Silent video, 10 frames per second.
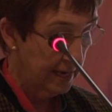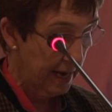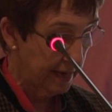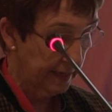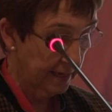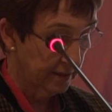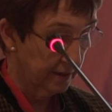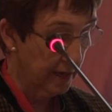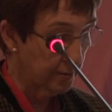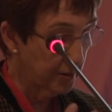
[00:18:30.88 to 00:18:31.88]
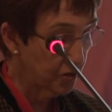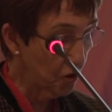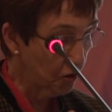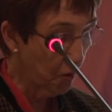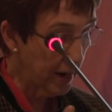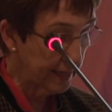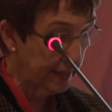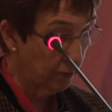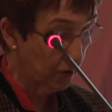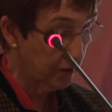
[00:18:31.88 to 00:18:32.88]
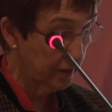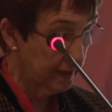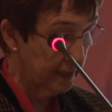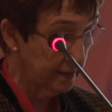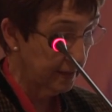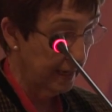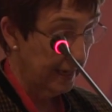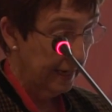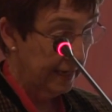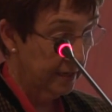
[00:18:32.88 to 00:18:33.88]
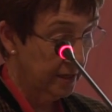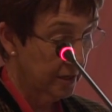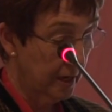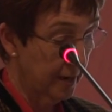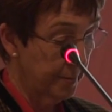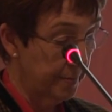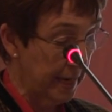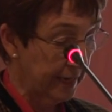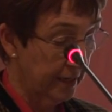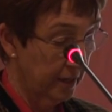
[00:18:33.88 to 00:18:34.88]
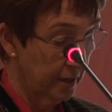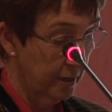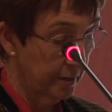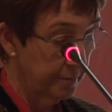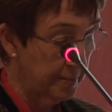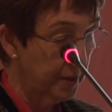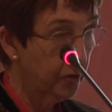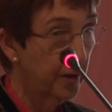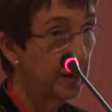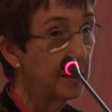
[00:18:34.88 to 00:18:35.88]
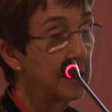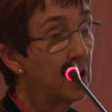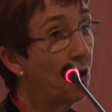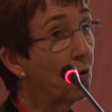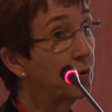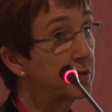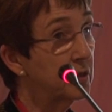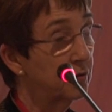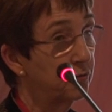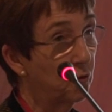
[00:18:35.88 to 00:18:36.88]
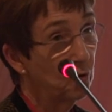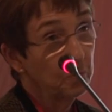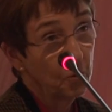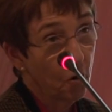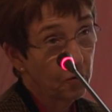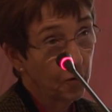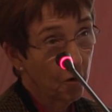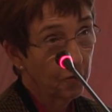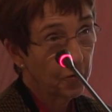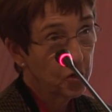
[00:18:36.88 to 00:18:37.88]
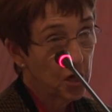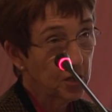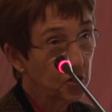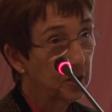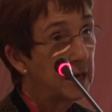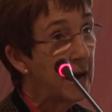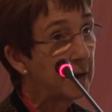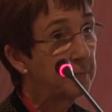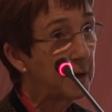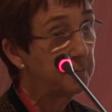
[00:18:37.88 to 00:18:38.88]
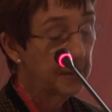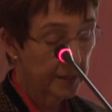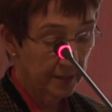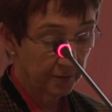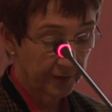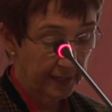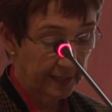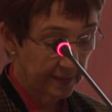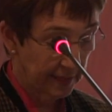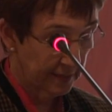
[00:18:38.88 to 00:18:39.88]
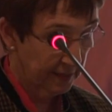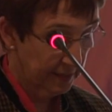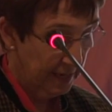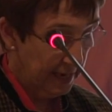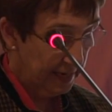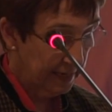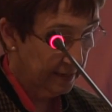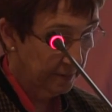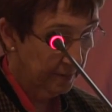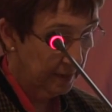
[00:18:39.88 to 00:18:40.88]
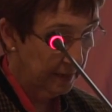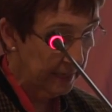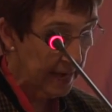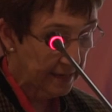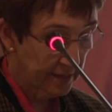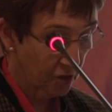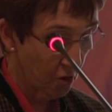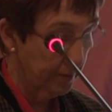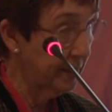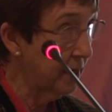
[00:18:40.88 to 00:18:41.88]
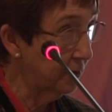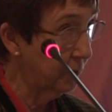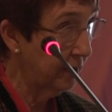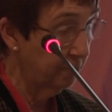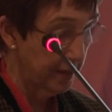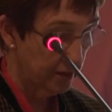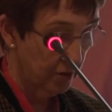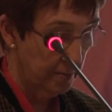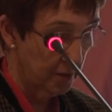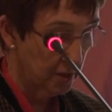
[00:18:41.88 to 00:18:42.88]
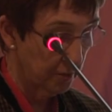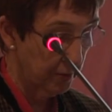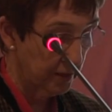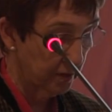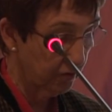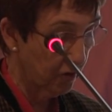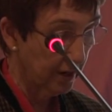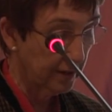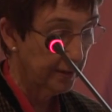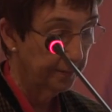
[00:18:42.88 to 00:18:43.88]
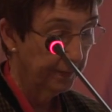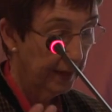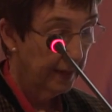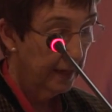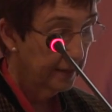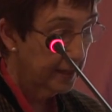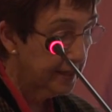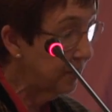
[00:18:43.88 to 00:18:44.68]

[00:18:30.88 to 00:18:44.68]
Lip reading: and azathioprine. It's not quite clear what it is. Is it a molecular mimicry, or is it a form of rejection? And my personal feeling is that it is less common now that we have better immunosuppressive drugs. This